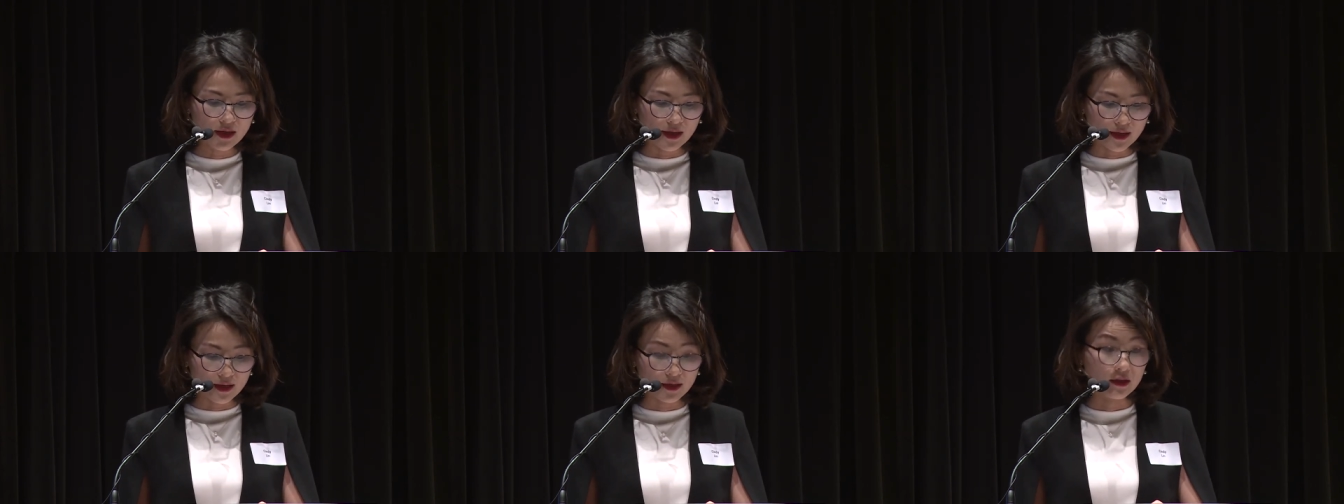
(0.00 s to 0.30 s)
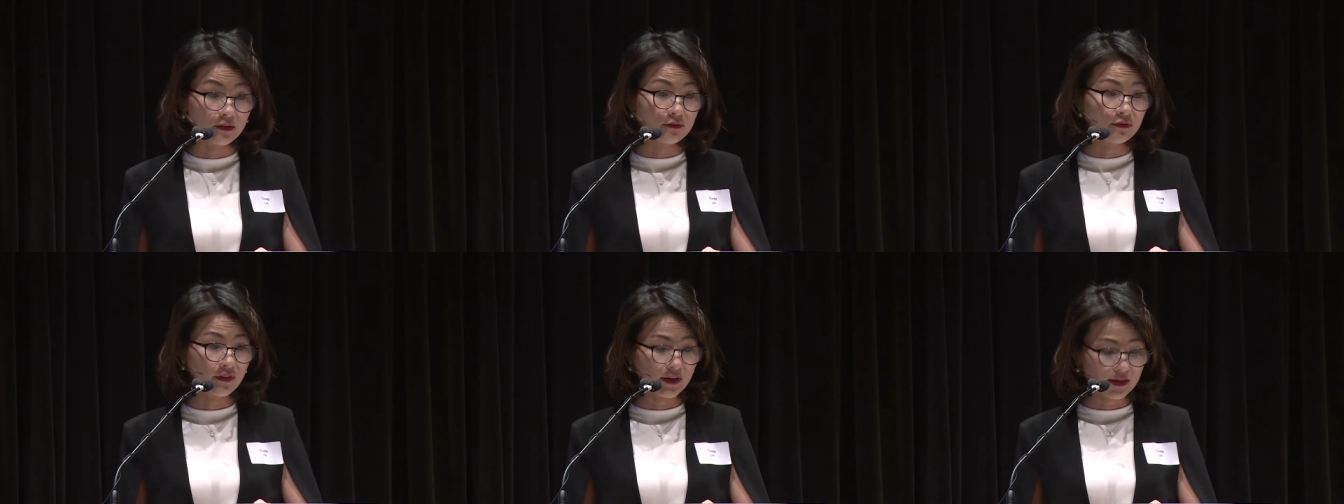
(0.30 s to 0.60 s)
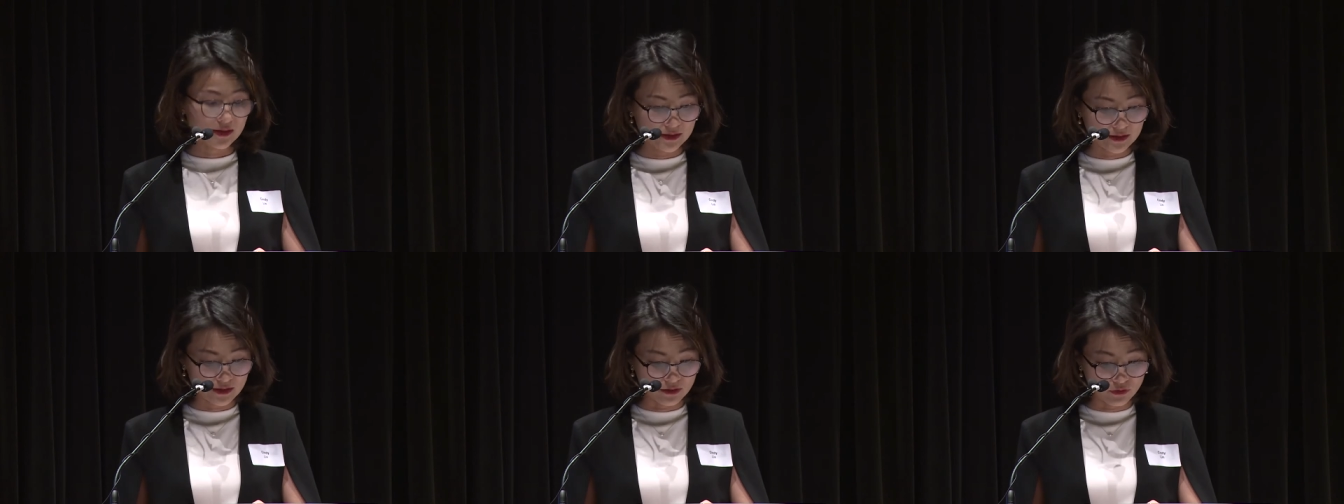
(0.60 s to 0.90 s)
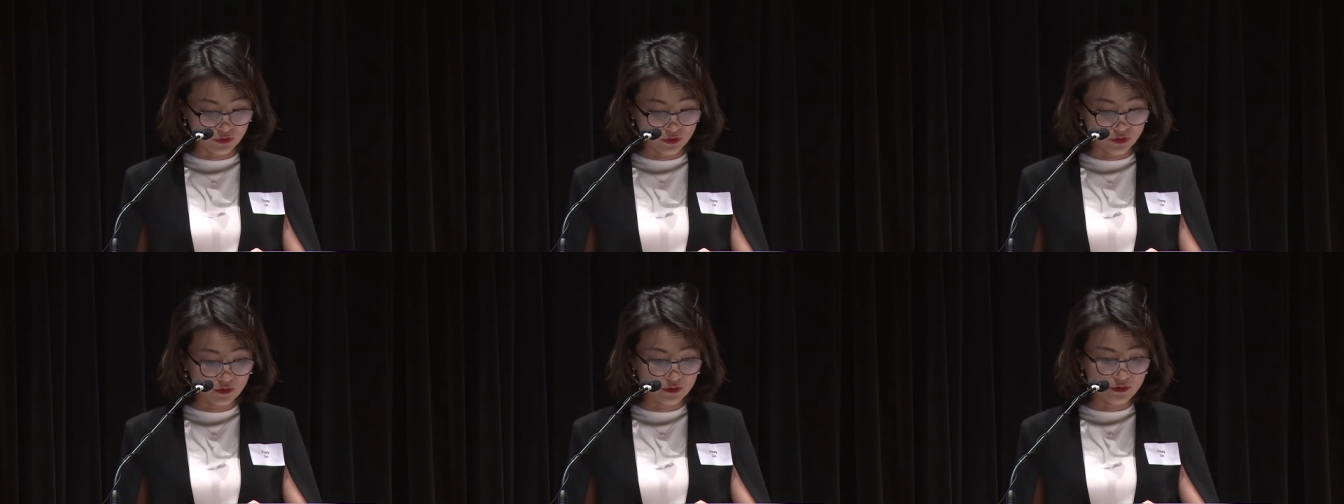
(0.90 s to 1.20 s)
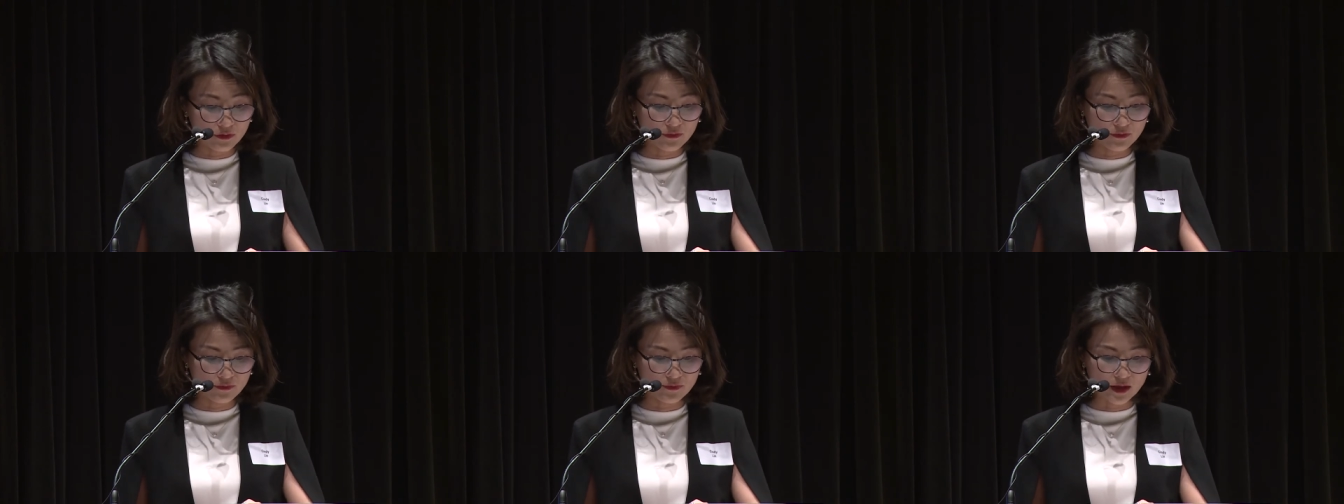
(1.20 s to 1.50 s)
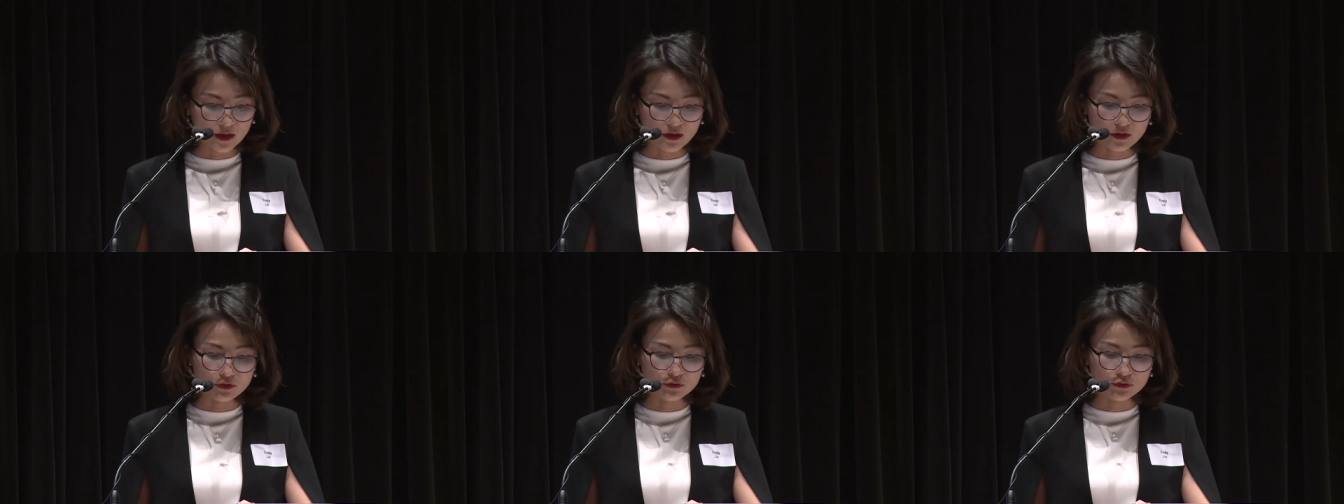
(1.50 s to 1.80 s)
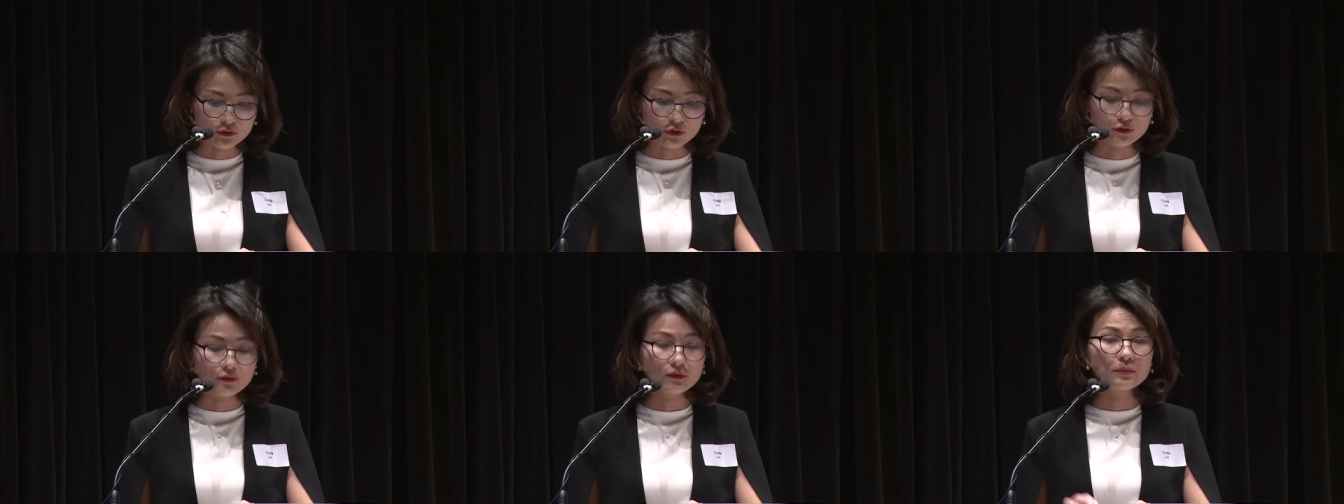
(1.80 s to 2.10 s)
and affects the nerve that
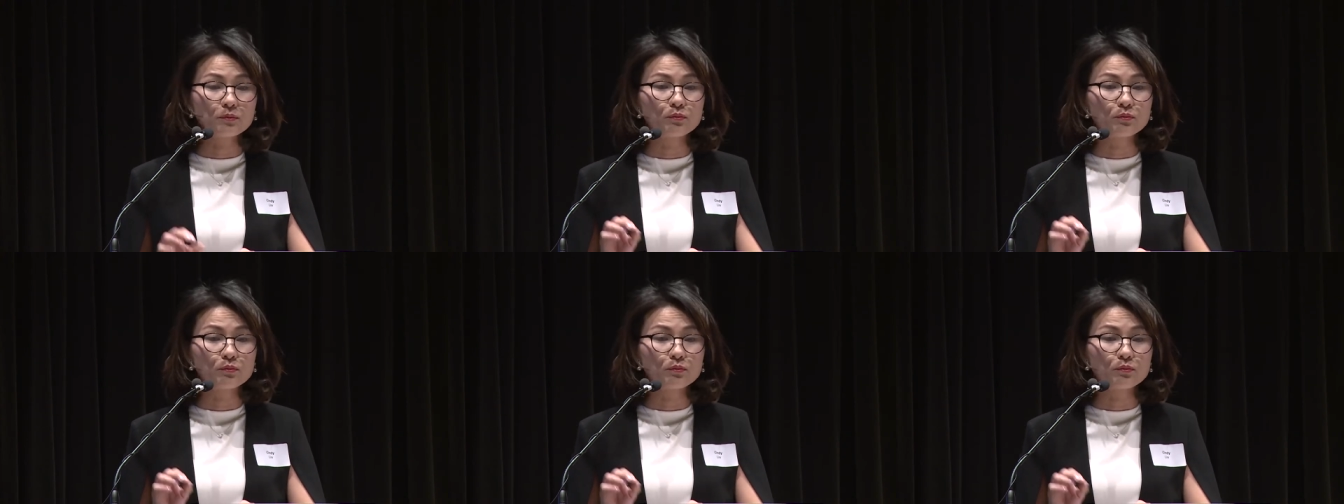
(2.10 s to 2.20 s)
controls